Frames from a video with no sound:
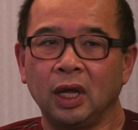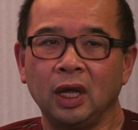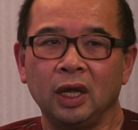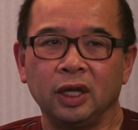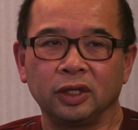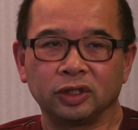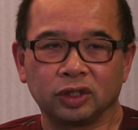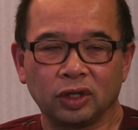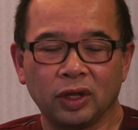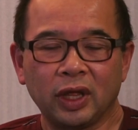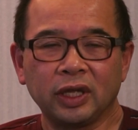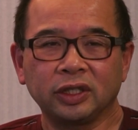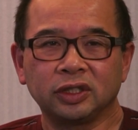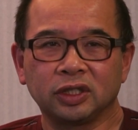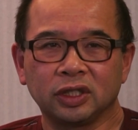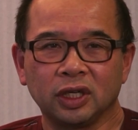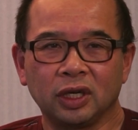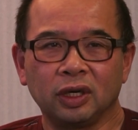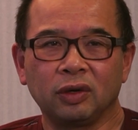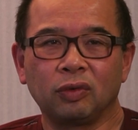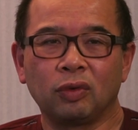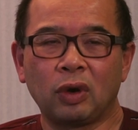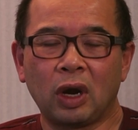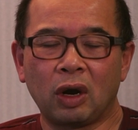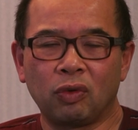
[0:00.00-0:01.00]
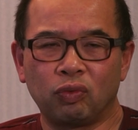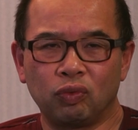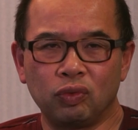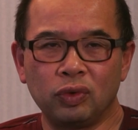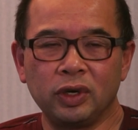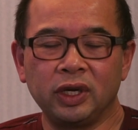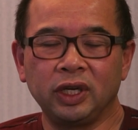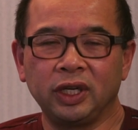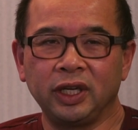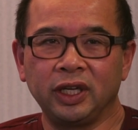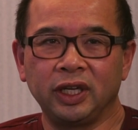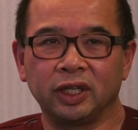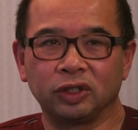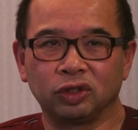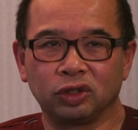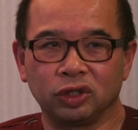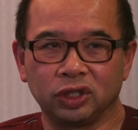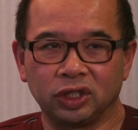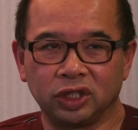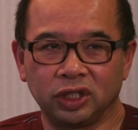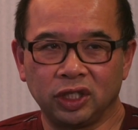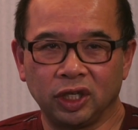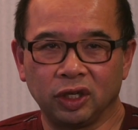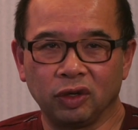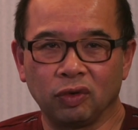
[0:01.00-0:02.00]
So that's a really
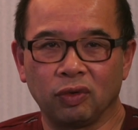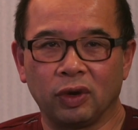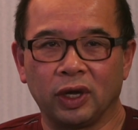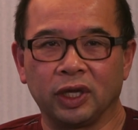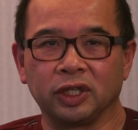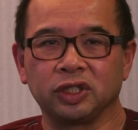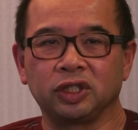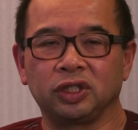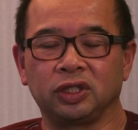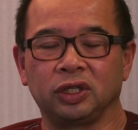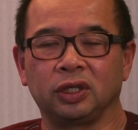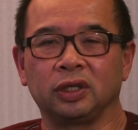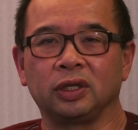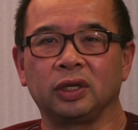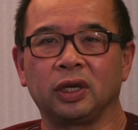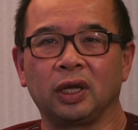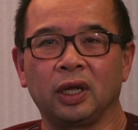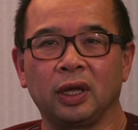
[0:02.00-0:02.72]
interesting question.